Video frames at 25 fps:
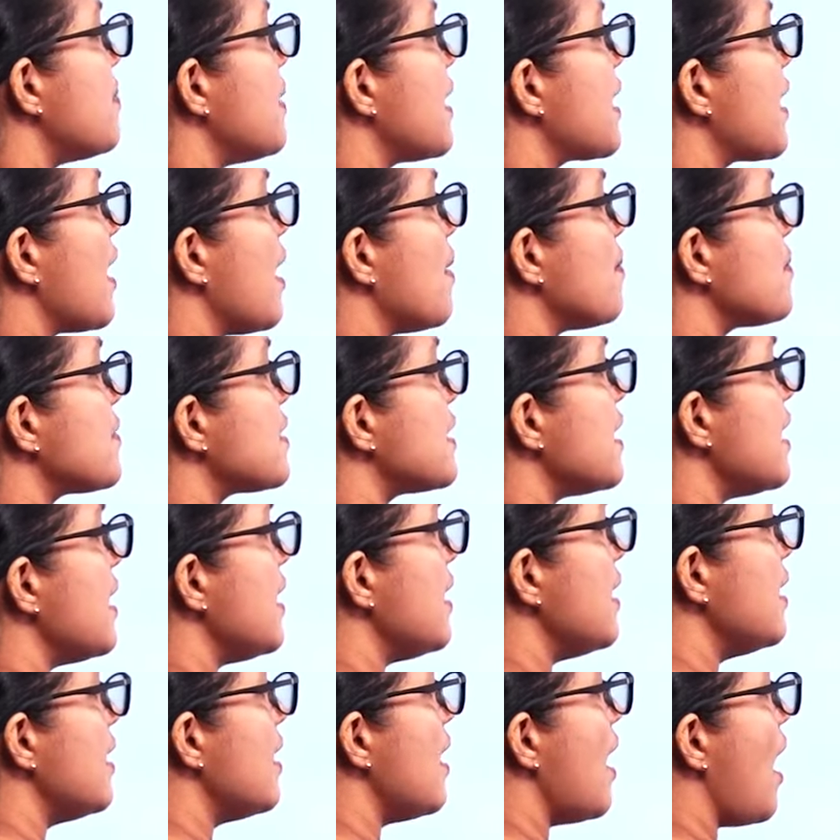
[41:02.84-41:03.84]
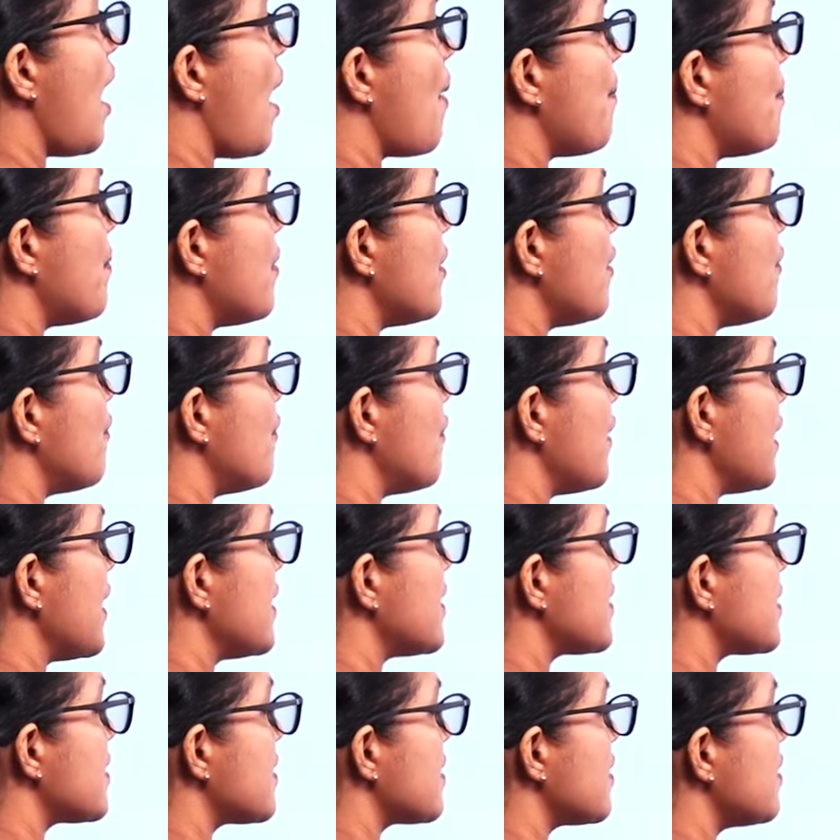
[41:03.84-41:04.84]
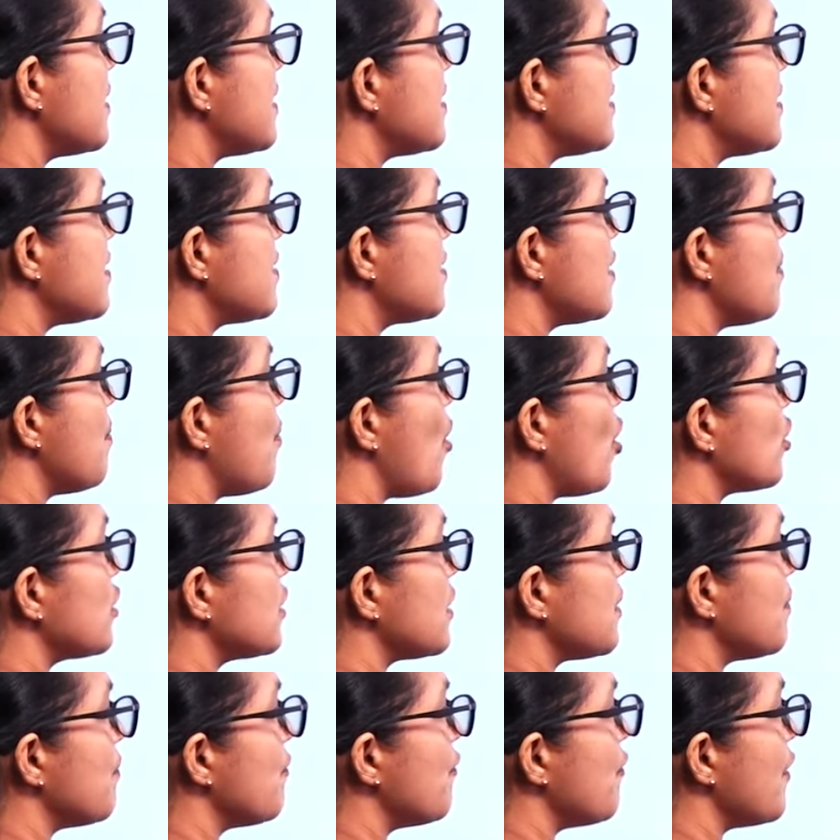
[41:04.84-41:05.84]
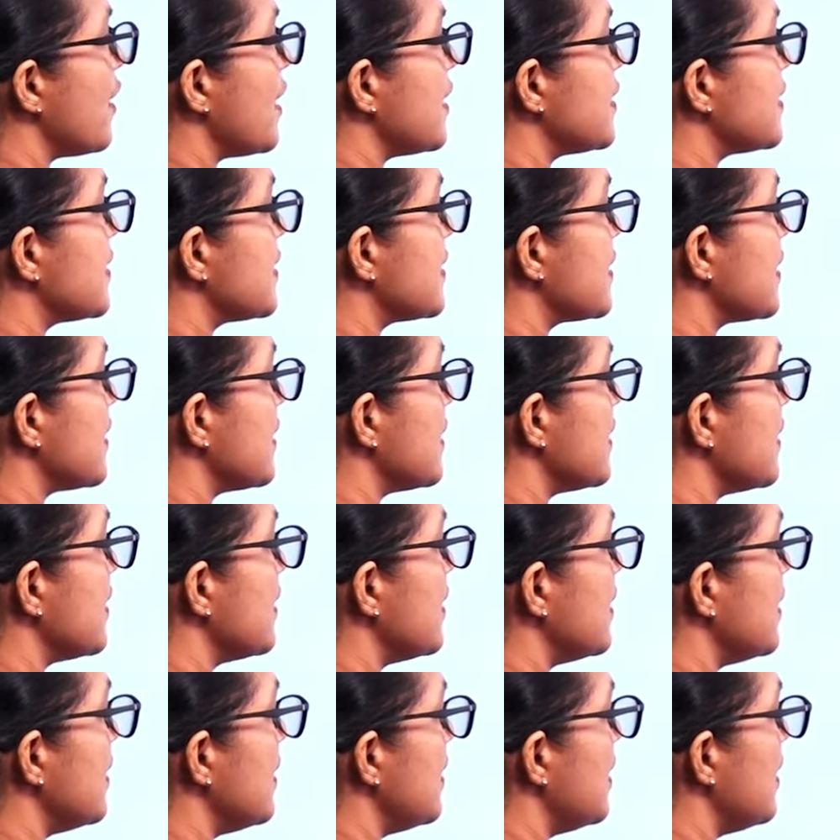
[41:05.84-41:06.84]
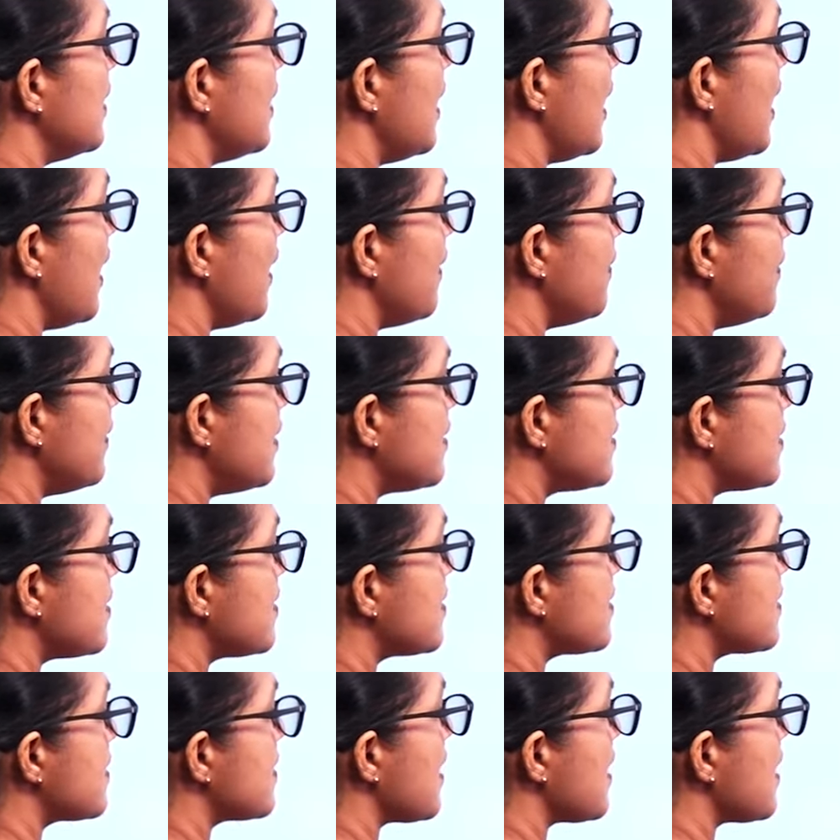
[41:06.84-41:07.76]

becomes the upper face. This is the bottom face. And this is